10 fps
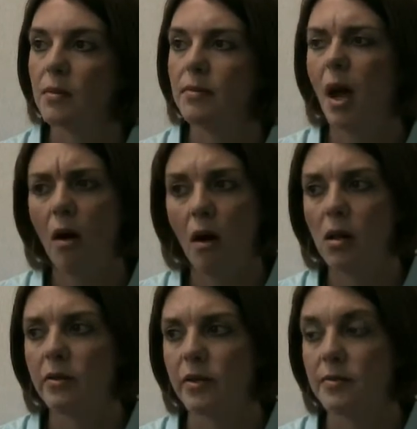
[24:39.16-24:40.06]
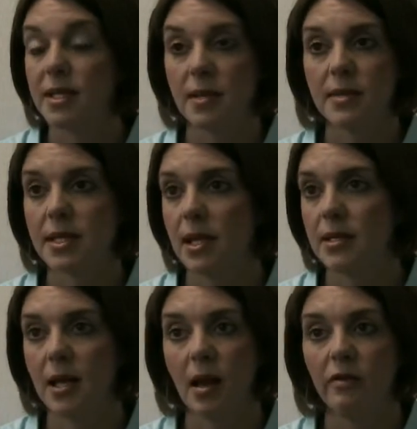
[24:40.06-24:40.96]
Not all of them. Some
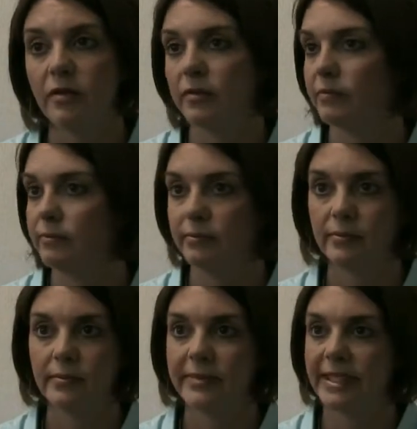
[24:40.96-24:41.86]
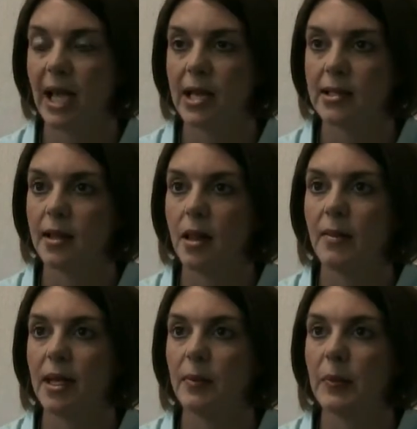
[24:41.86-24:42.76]
states have sky's the
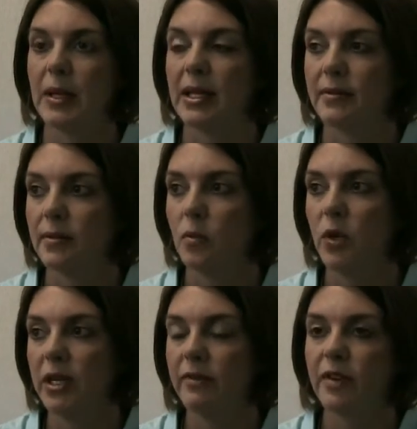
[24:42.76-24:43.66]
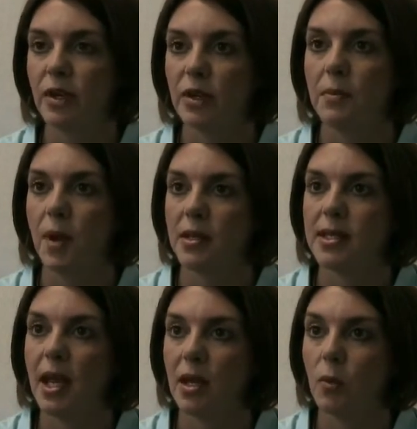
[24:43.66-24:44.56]
limit, but we figured in
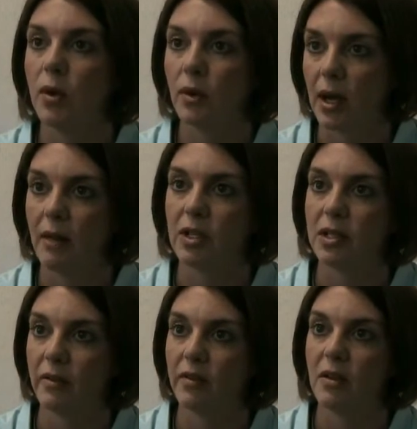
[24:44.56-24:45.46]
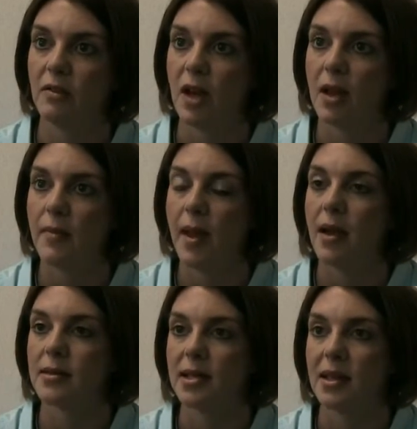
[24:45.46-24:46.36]
Montana we were going to have a tough enough time
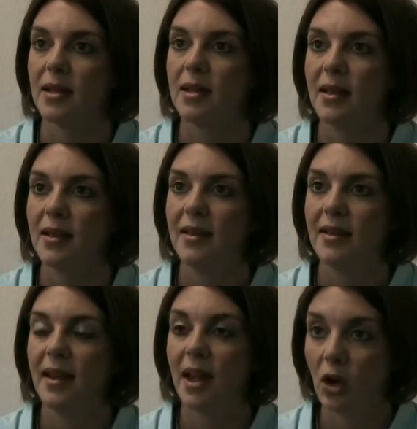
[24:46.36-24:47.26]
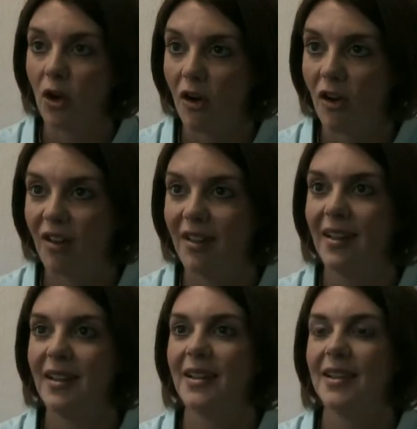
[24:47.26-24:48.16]
passing it at all,
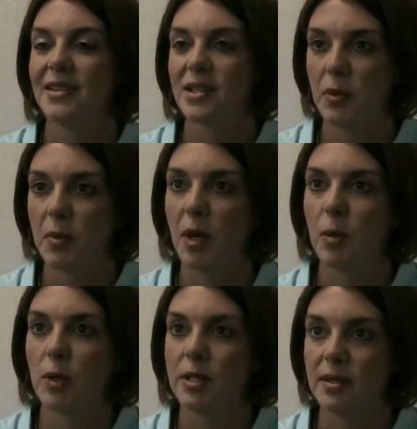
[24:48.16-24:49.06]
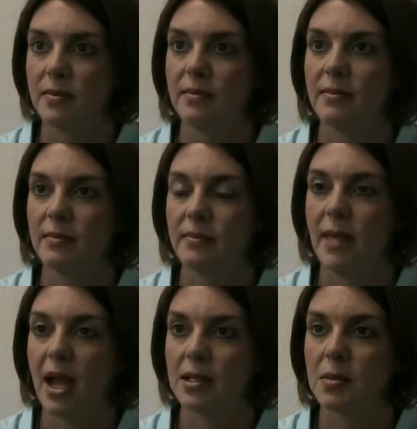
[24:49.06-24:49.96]
so we better put some
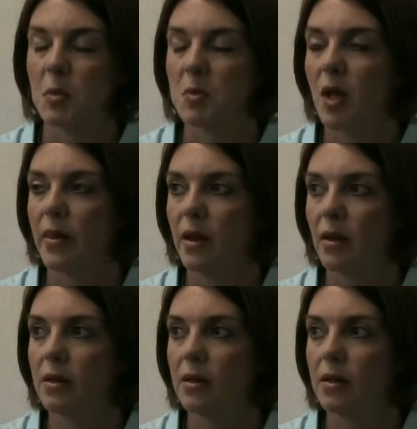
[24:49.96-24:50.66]
maximums on there.